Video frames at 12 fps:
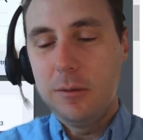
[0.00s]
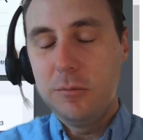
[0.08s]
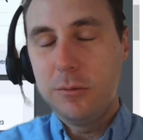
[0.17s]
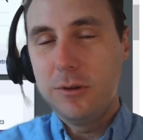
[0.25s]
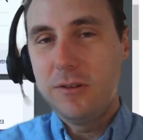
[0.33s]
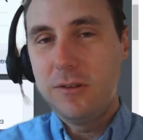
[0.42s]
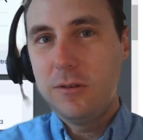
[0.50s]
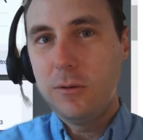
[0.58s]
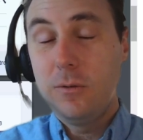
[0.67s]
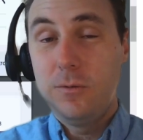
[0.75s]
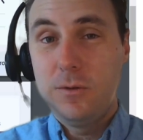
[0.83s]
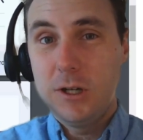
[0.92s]
So it's still
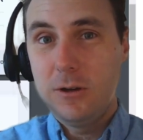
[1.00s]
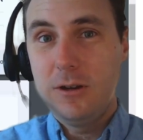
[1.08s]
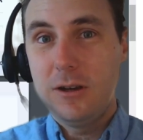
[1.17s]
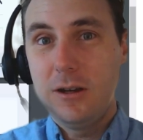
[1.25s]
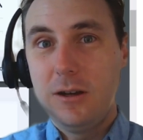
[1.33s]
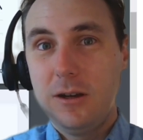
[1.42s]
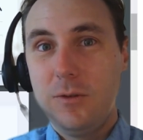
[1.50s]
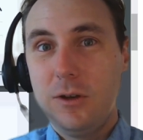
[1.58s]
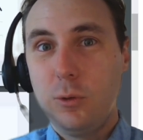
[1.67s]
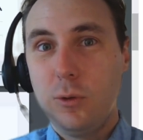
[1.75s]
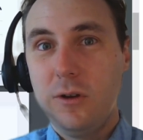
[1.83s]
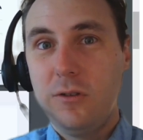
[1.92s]
a very tight
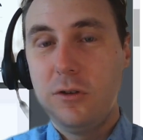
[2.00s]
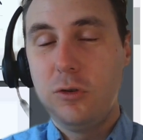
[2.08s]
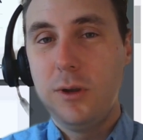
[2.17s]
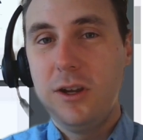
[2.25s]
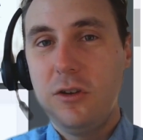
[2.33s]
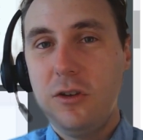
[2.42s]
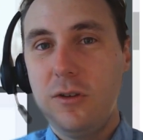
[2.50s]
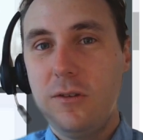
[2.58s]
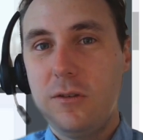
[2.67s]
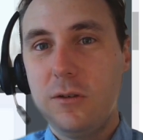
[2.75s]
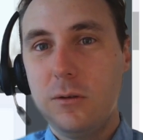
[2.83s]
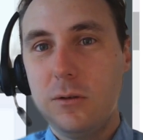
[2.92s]
inventory situation,
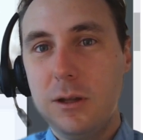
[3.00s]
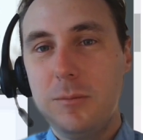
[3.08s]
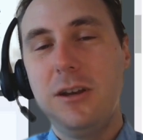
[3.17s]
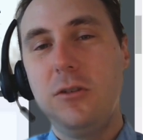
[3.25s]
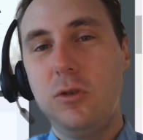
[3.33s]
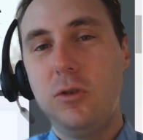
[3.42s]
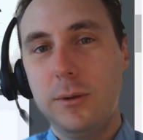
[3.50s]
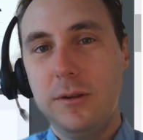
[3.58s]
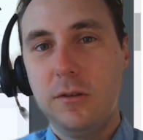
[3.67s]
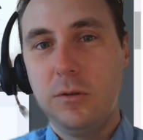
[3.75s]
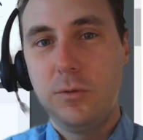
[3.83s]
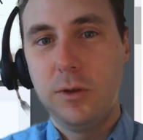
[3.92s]
still limited
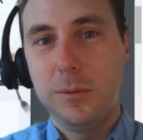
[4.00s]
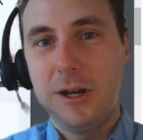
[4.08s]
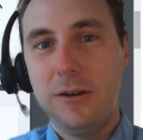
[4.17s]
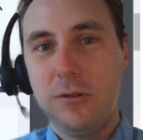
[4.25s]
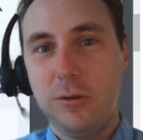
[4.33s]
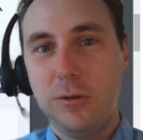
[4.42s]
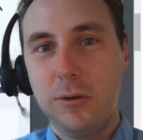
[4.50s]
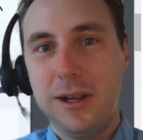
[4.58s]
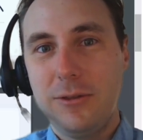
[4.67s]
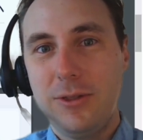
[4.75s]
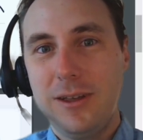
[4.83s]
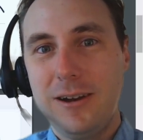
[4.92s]
choices for the buyers who are
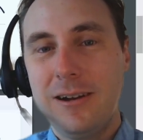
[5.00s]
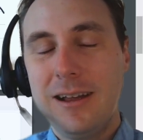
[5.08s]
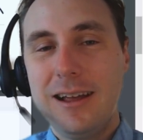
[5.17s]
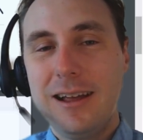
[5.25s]
out there.